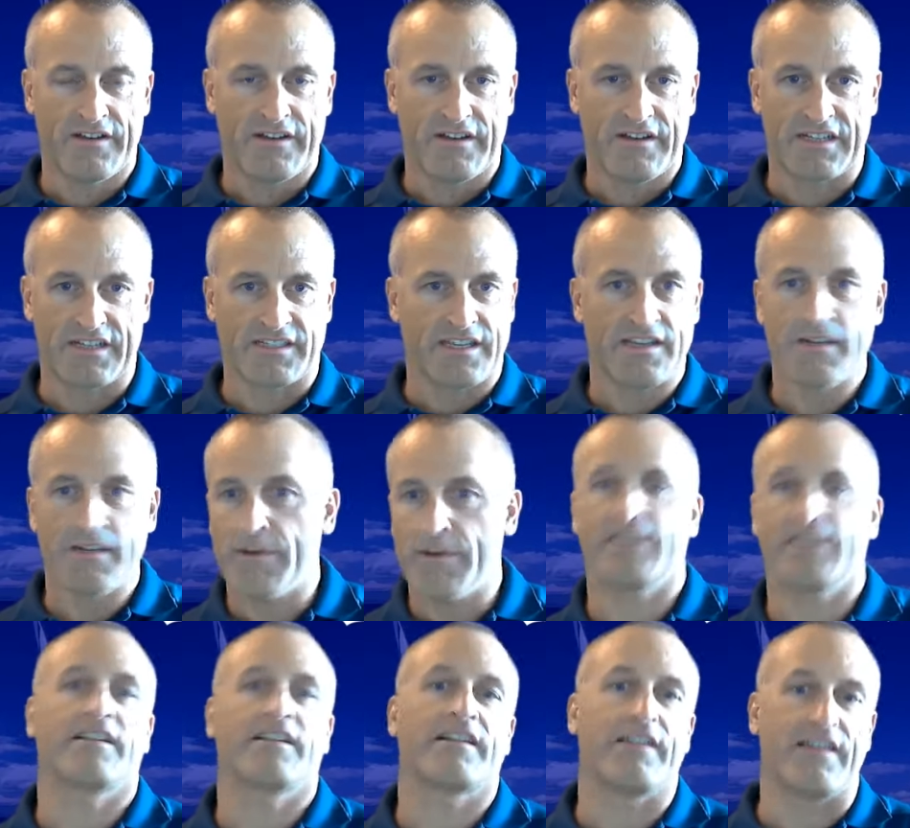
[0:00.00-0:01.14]
as
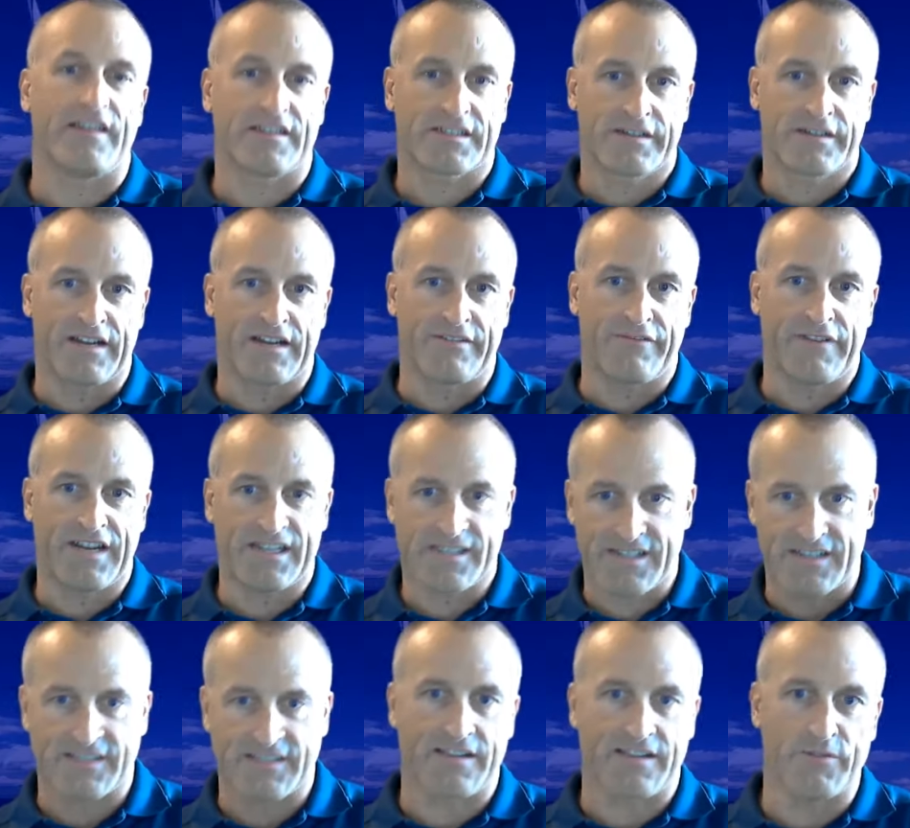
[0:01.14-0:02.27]
independently and fast
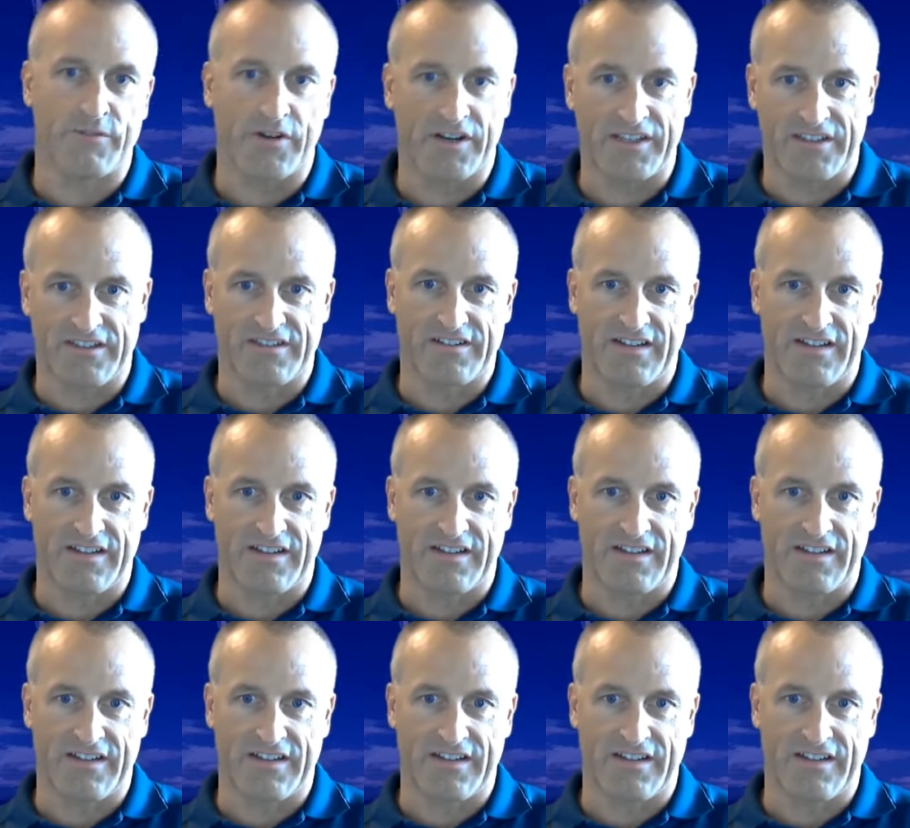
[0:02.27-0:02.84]
as they want.